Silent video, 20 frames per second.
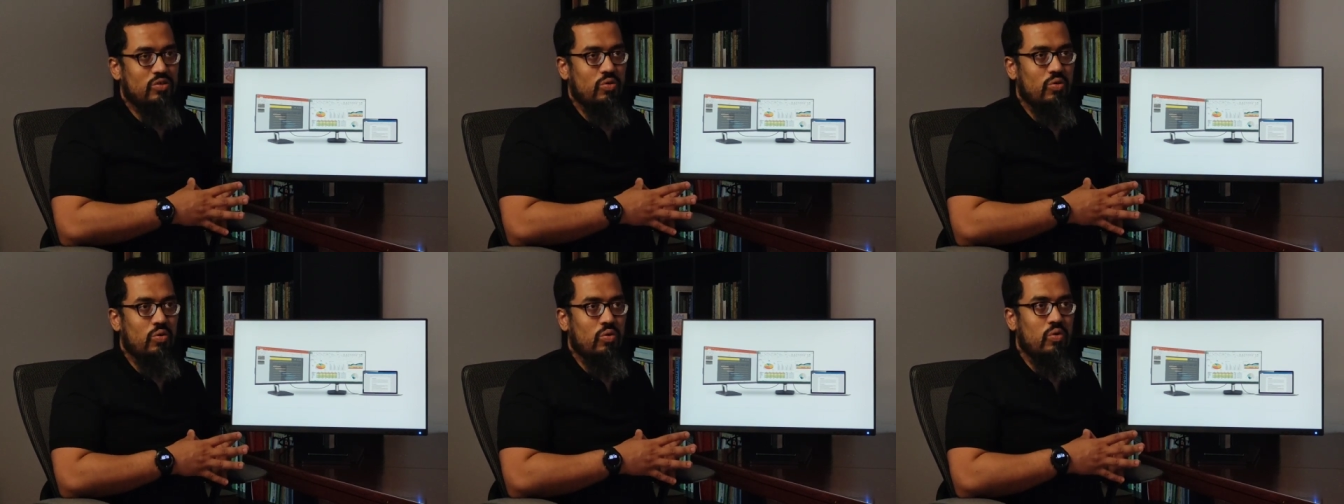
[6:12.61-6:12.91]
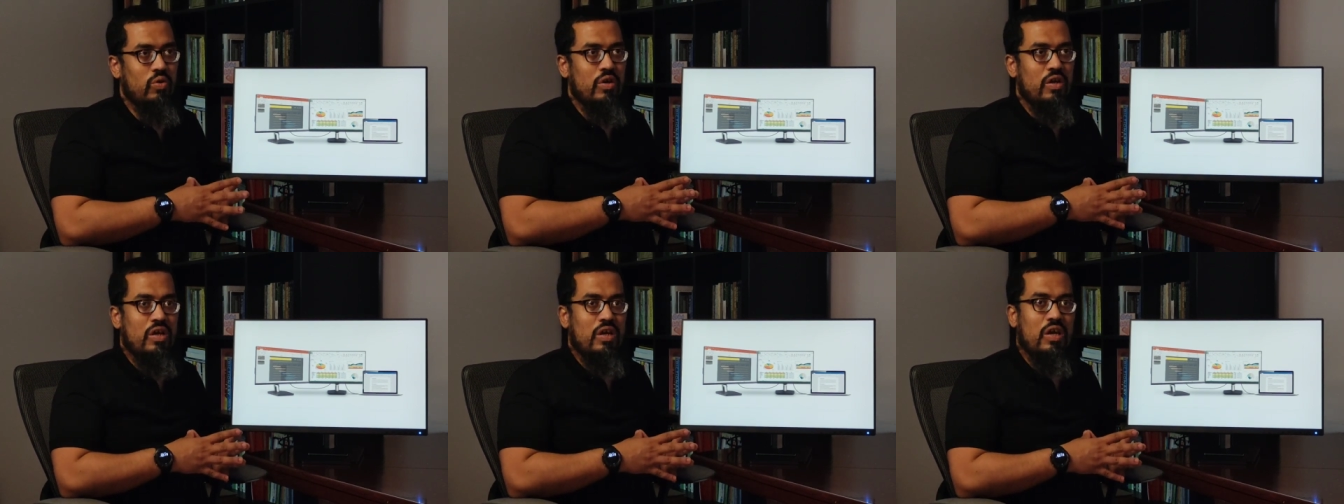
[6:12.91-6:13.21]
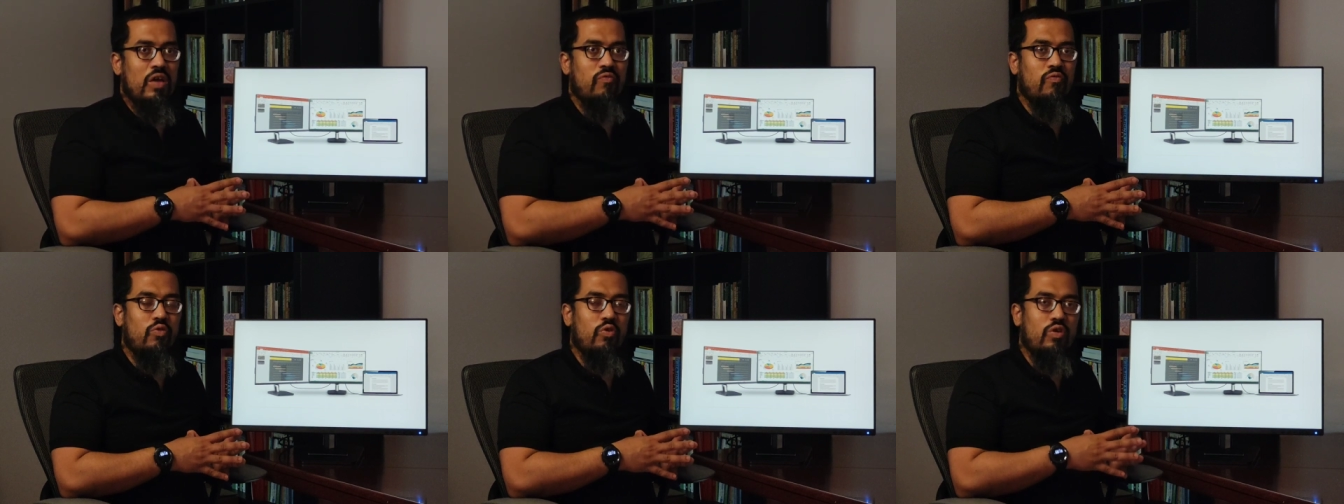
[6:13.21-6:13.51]
So
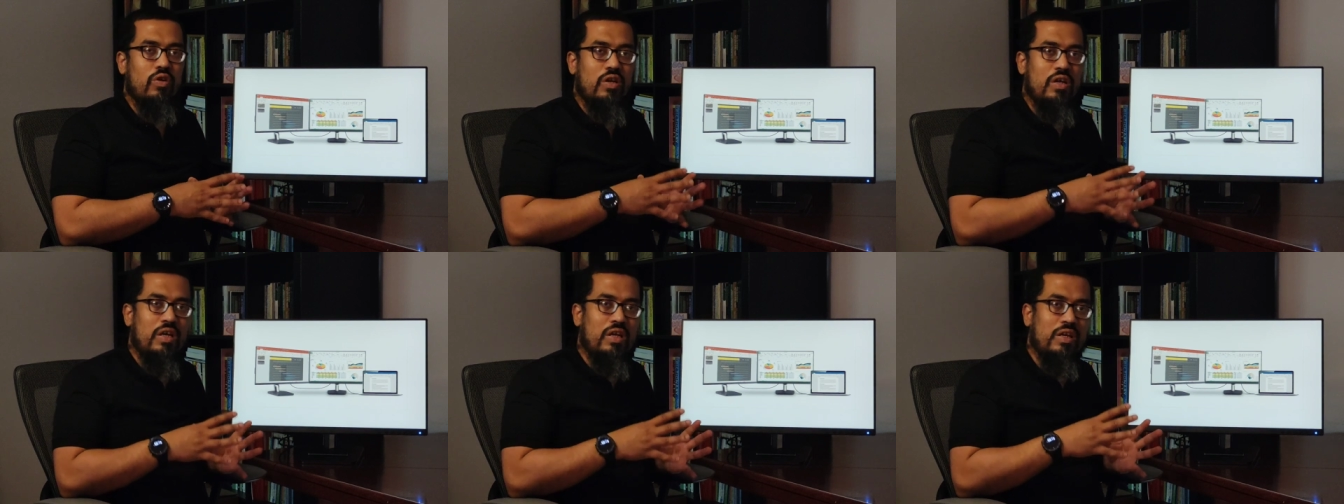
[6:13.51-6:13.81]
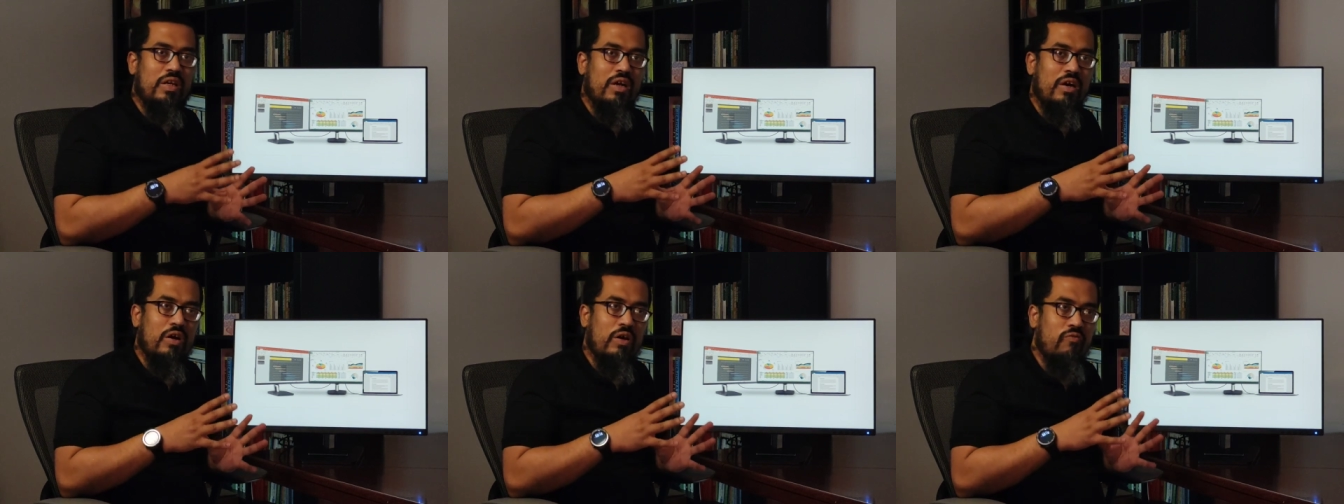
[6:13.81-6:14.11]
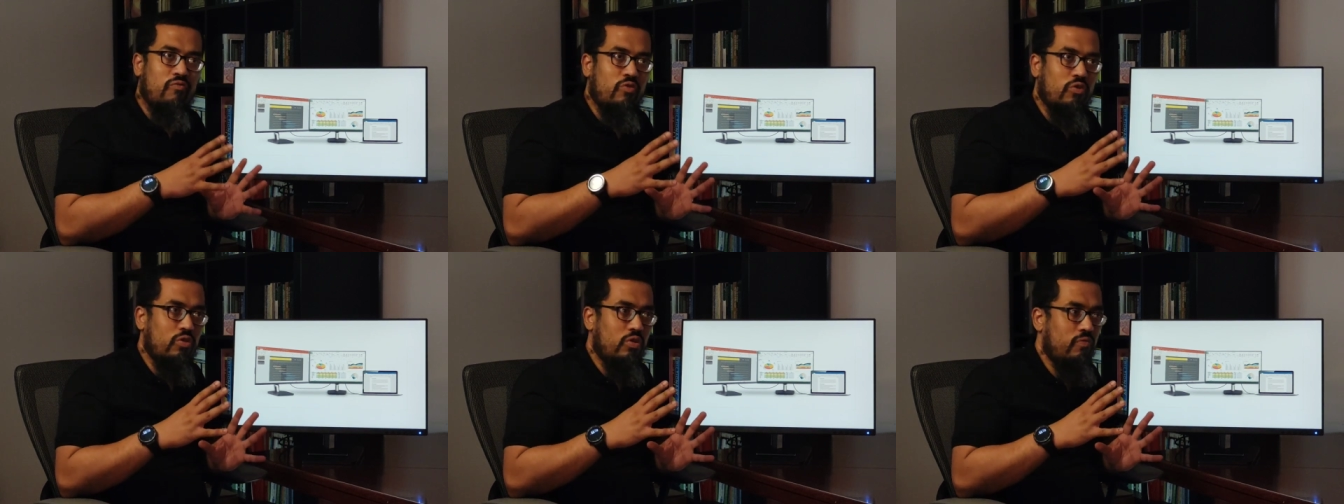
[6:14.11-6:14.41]
if you're in
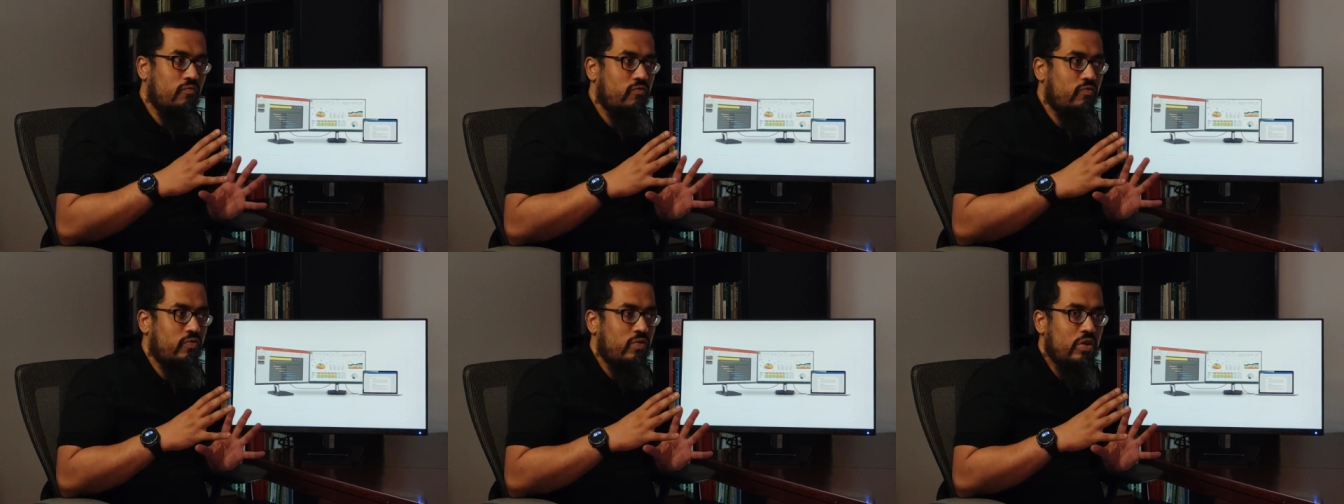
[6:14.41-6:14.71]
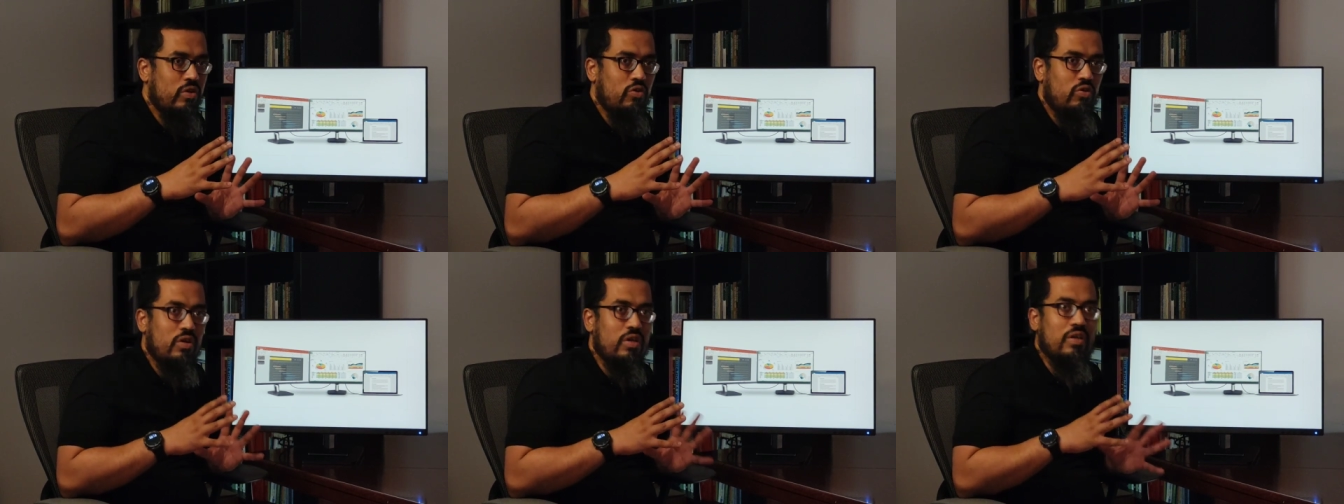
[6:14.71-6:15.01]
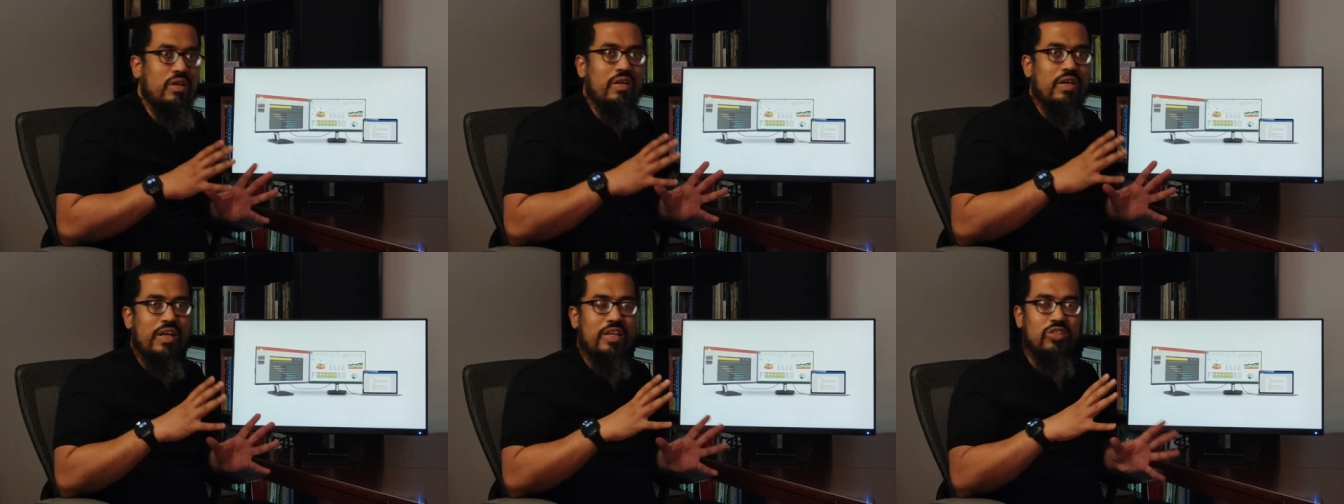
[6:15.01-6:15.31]
an